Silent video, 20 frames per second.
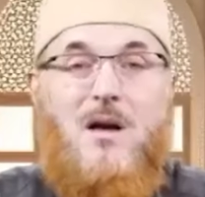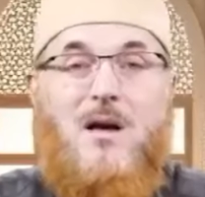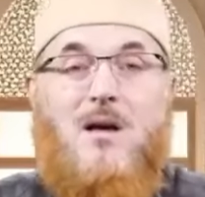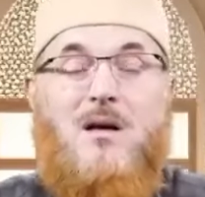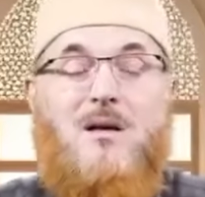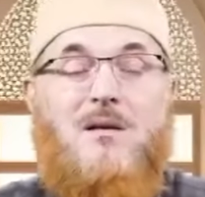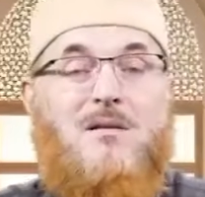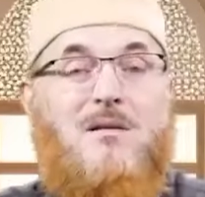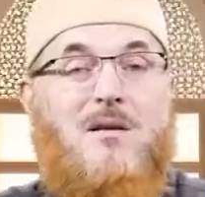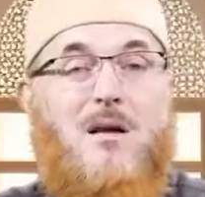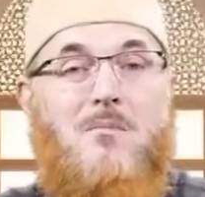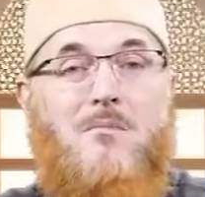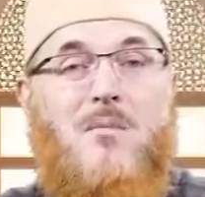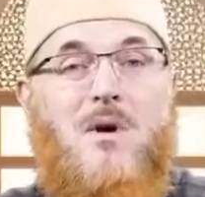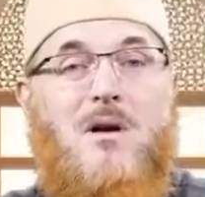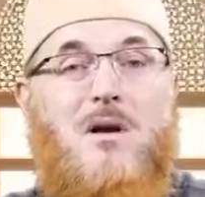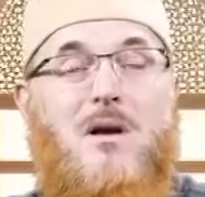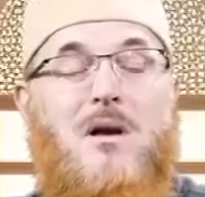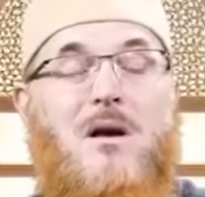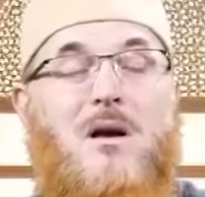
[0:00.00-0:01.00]
He's
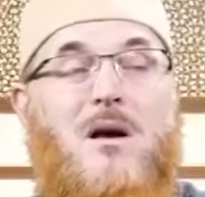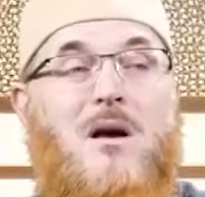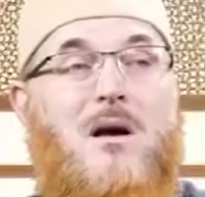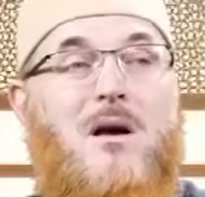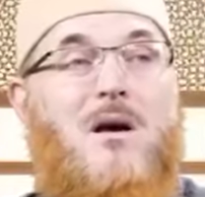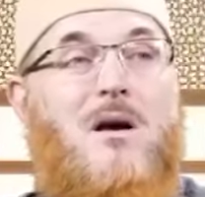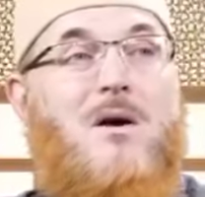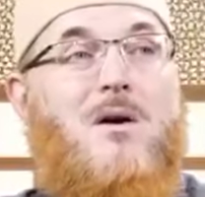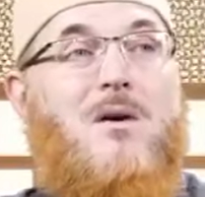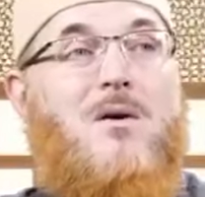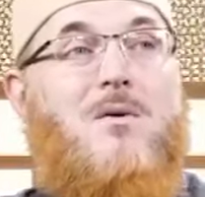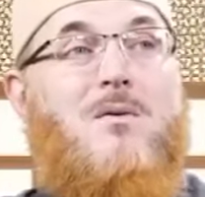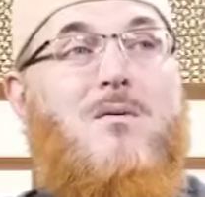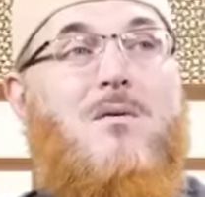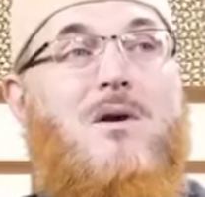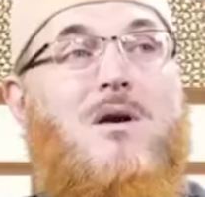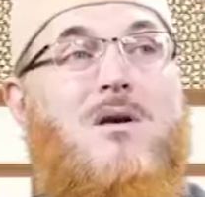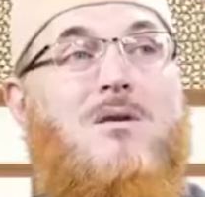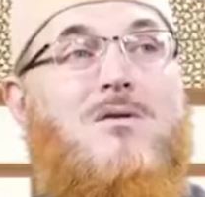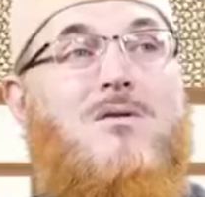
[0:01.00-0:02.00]
somebody
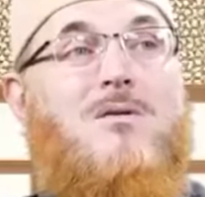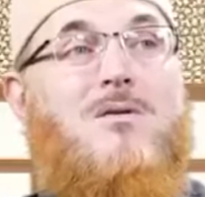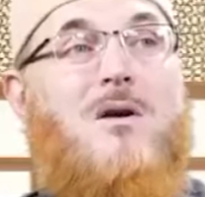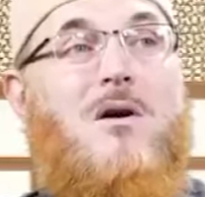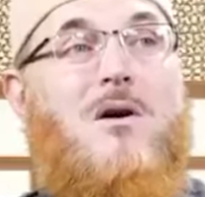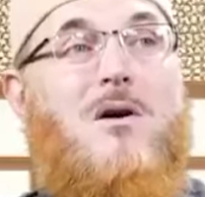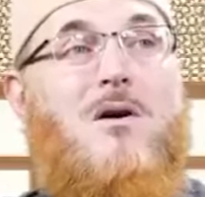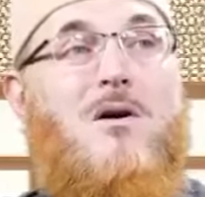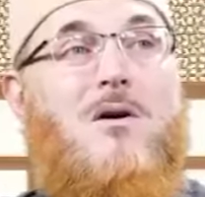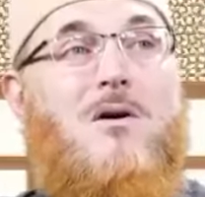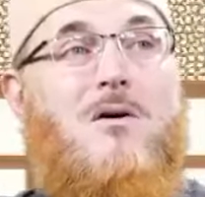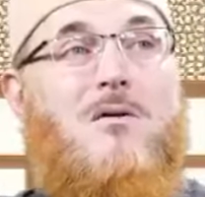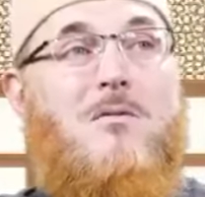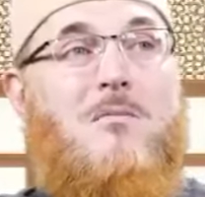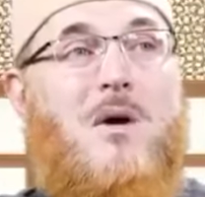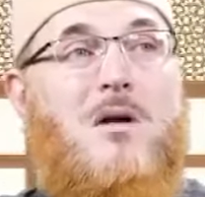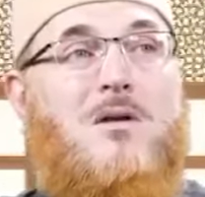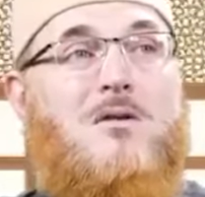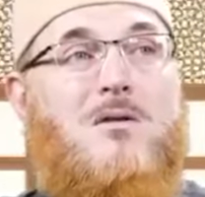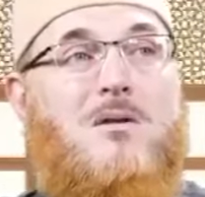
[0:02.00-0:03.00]
who is so
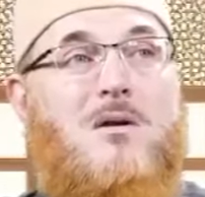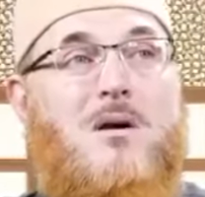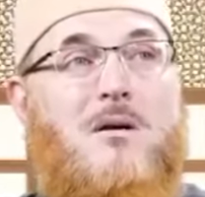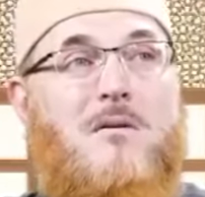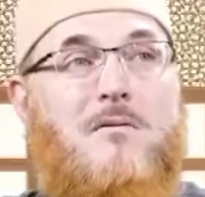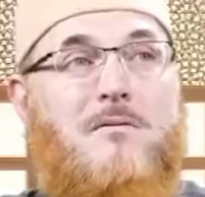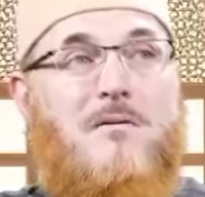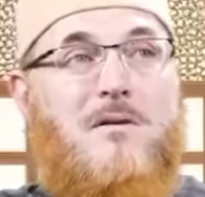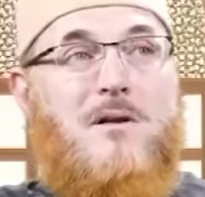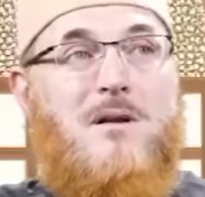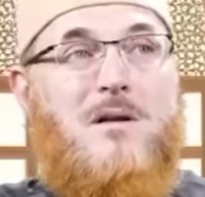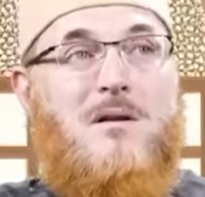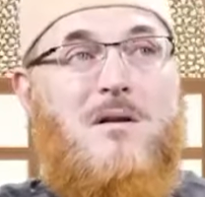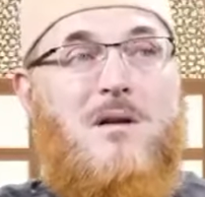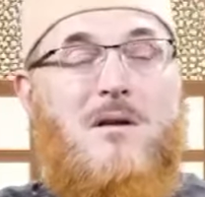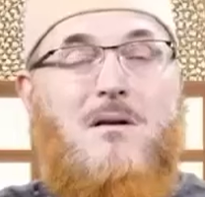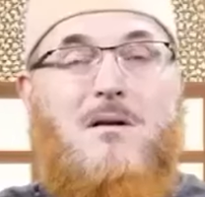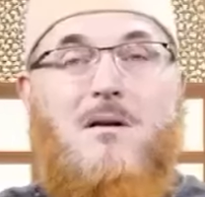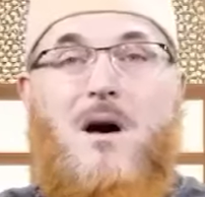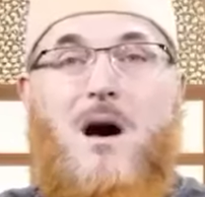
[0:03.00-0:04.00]
much confident
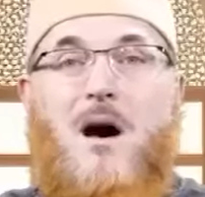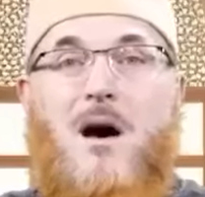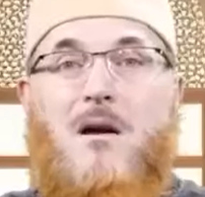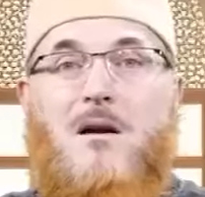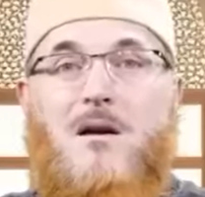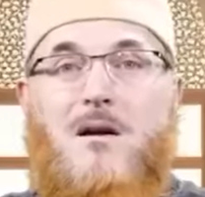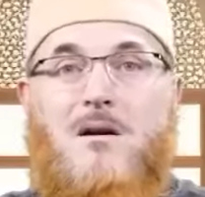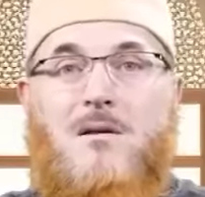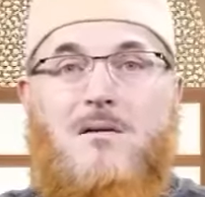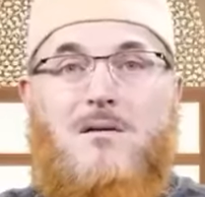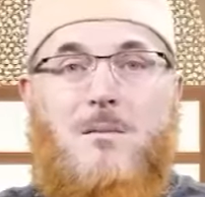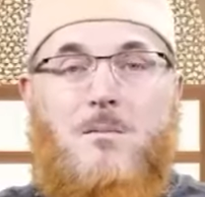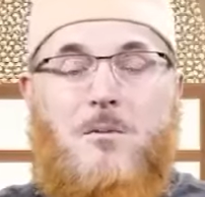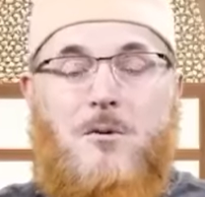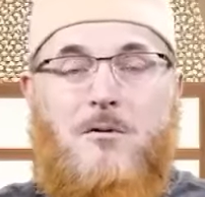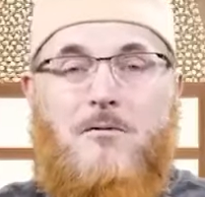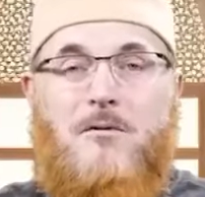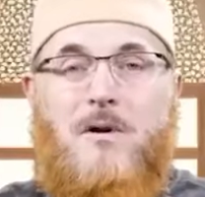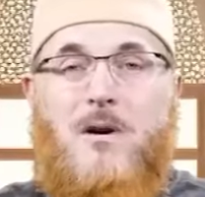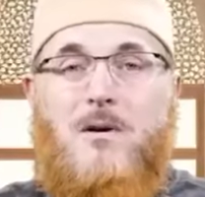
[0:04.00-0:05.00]
that God is the
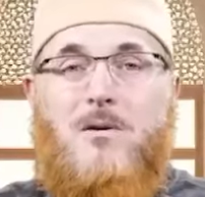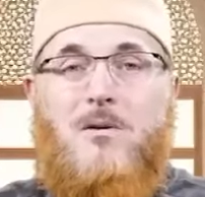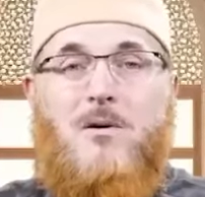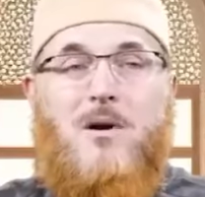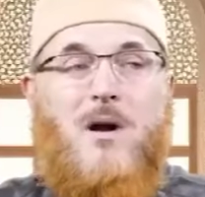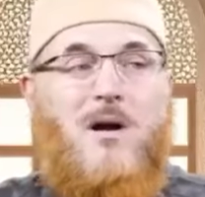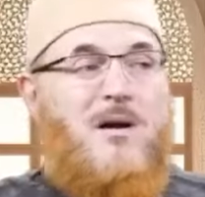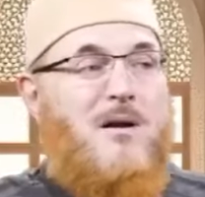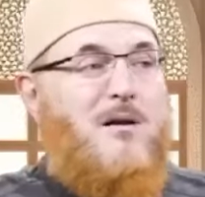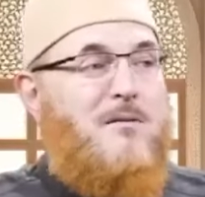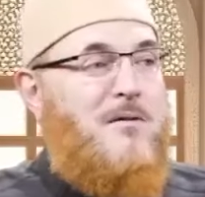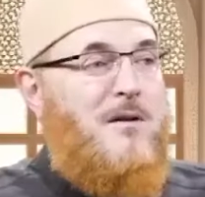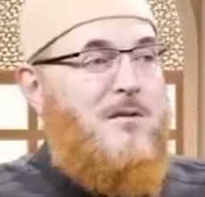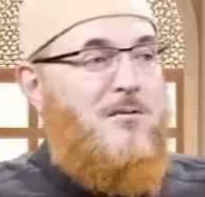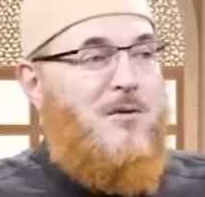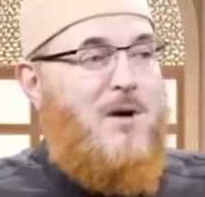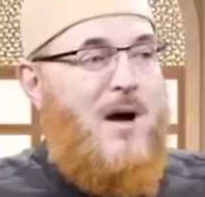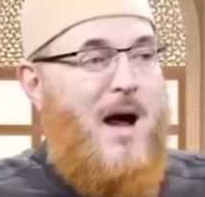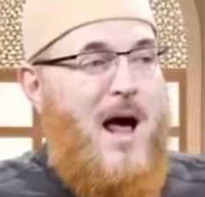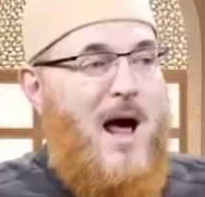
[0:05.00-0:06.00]
provider, and if he
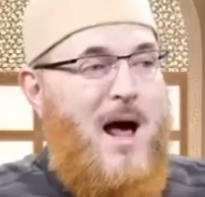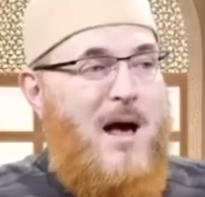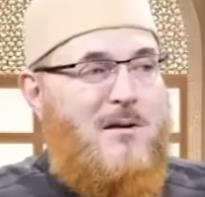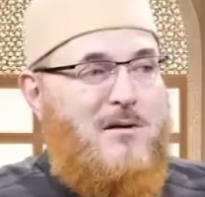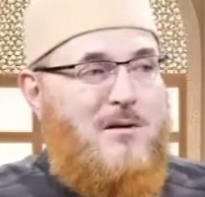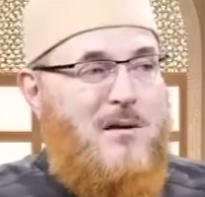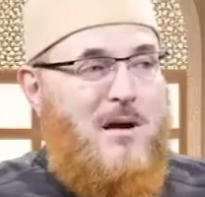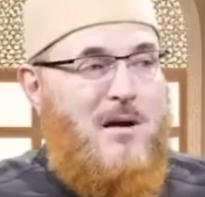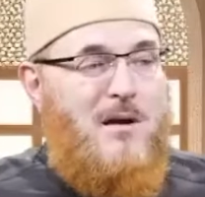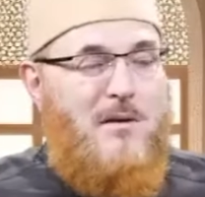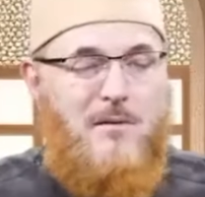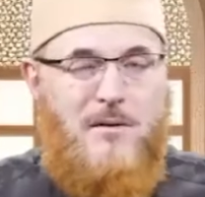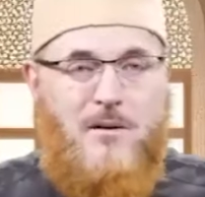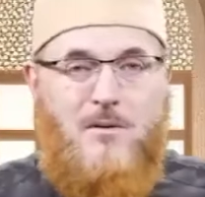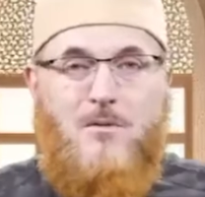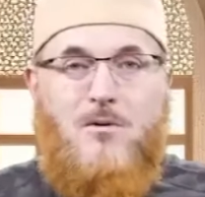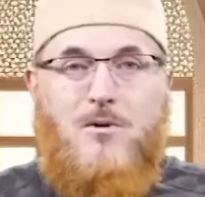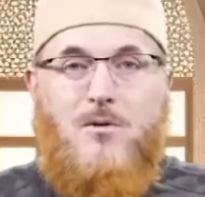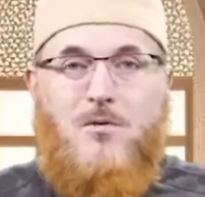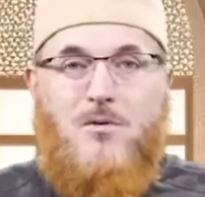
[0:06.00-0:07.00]
were
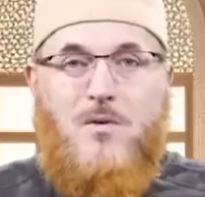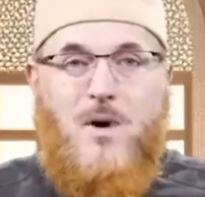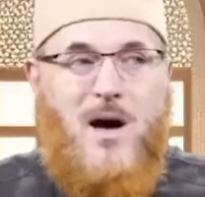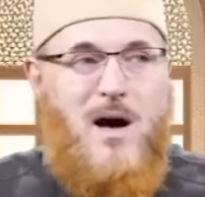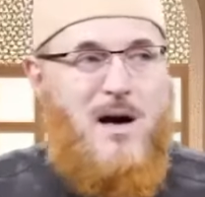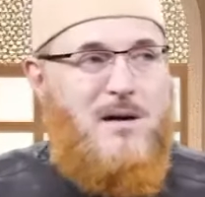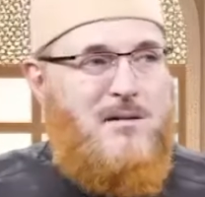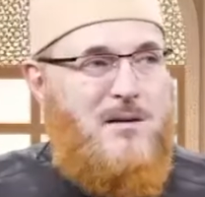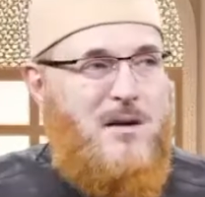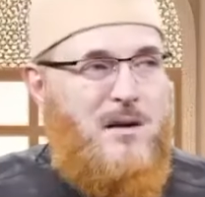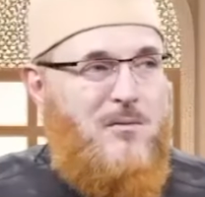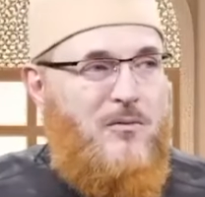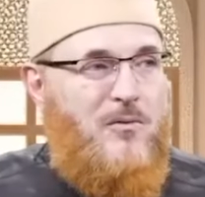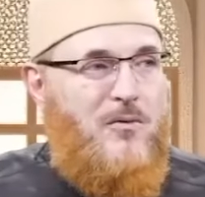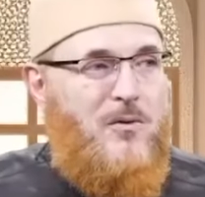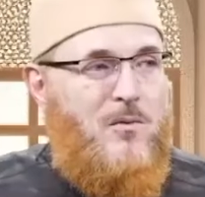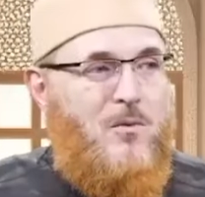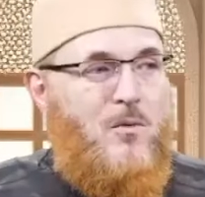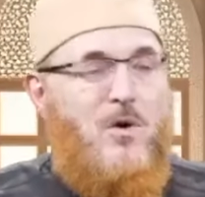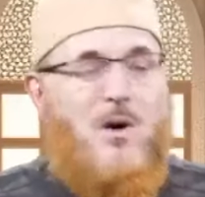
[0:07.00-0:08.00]
to ask him
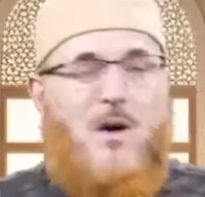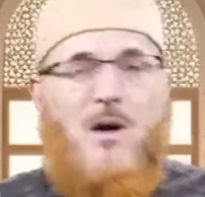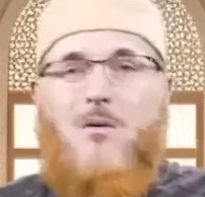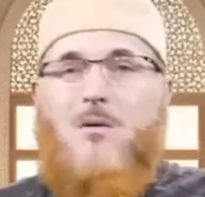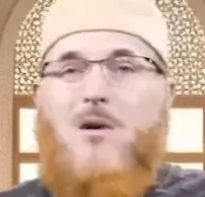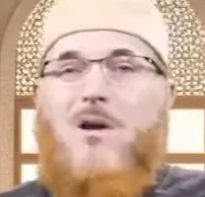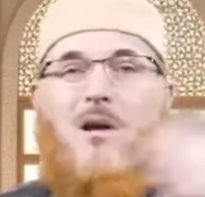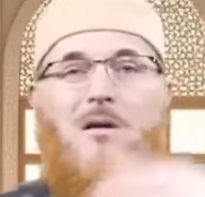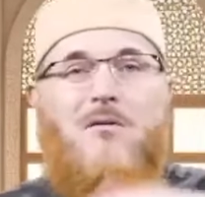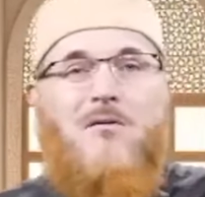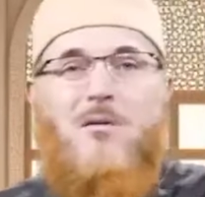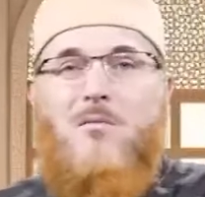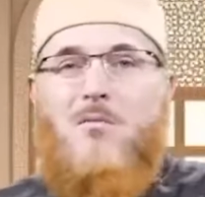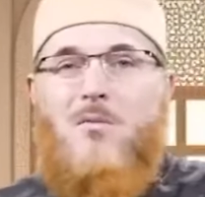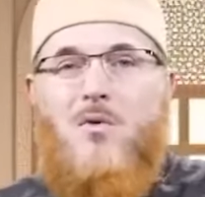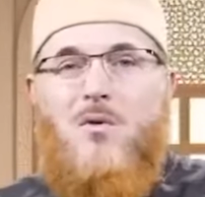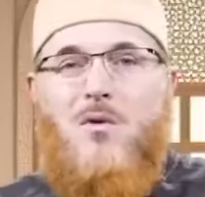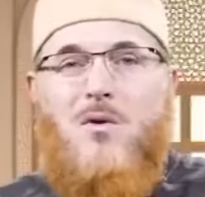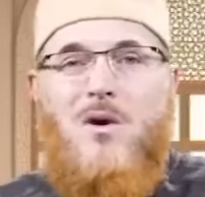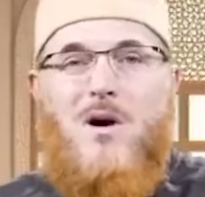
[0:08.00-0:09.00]
for more, he will give him
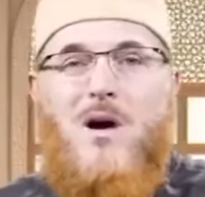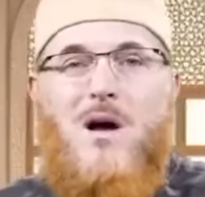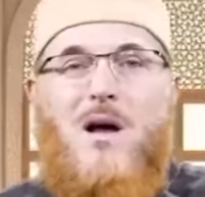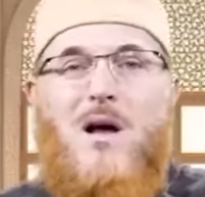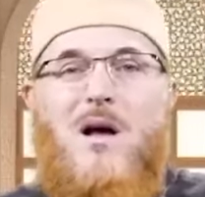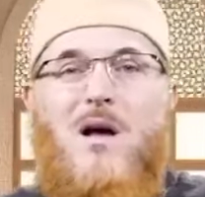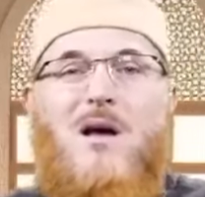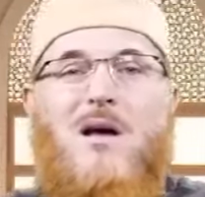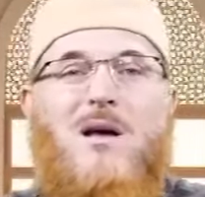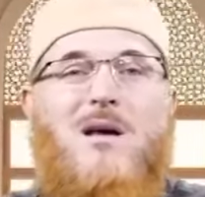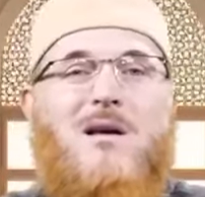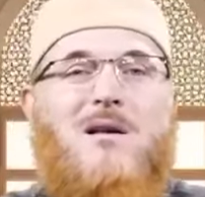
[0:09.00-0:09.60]
more. He